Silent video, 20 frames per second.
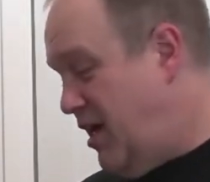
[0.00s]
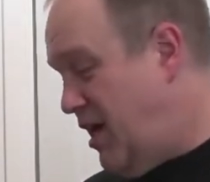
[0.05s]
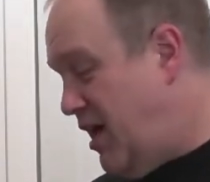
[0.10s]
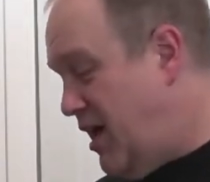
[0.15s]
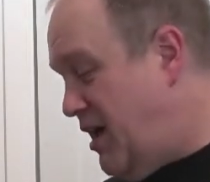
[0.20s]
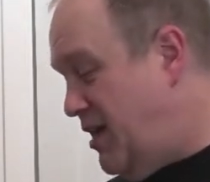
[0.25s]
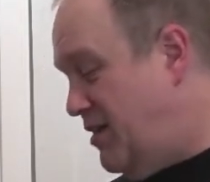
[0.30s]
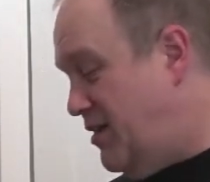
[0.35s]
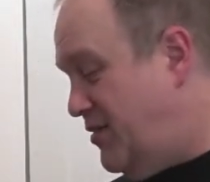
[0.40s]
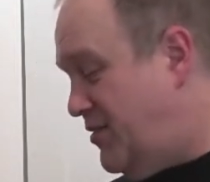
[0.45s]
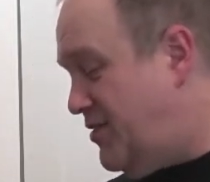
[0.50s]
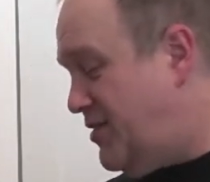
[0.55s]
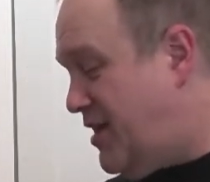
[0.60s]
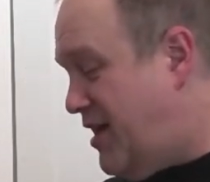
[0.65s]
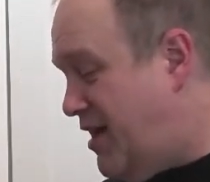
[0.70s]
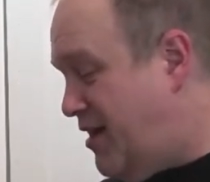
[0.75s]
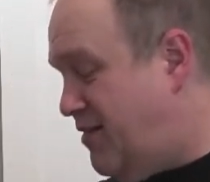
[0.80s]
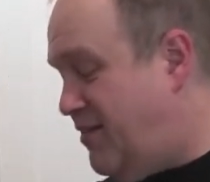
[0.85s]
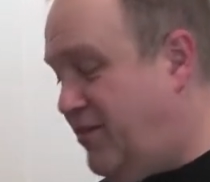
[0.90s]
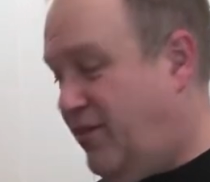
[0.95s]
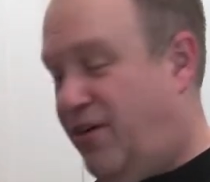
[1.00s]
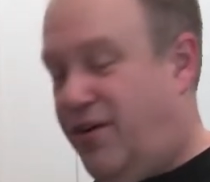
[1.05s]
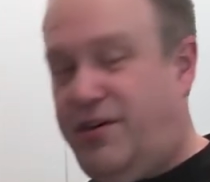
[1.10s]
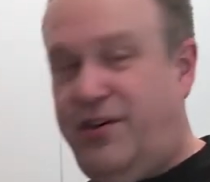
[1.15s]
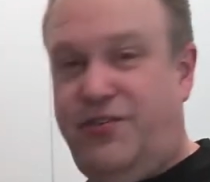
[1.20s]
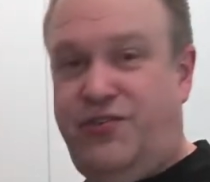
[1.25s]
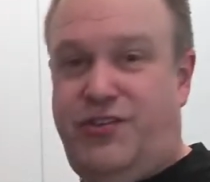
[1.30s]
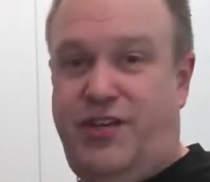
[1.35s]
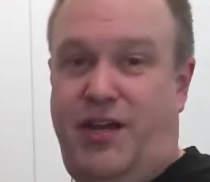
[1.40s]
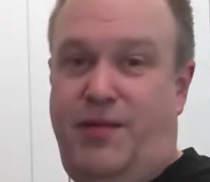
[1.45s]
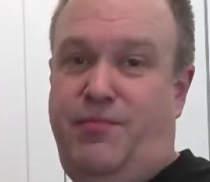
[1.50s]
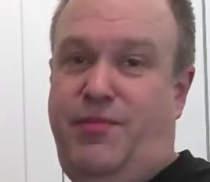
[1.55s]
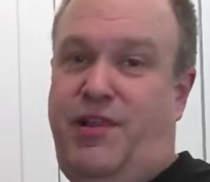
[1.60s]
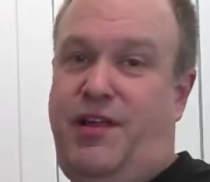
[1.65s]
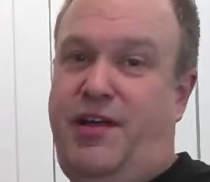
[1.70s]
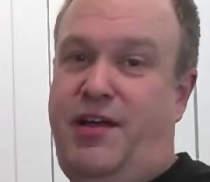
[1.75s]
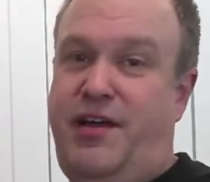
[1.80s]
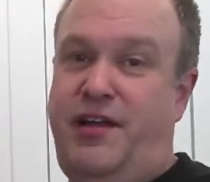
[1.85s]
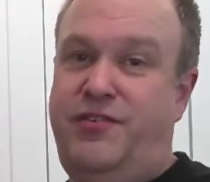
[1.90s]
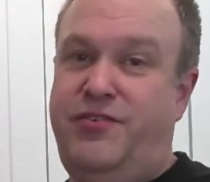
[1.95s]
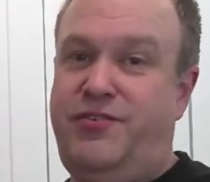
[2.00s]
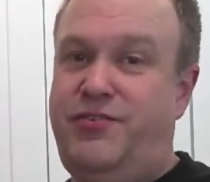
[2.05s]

And this is kind of along the same line.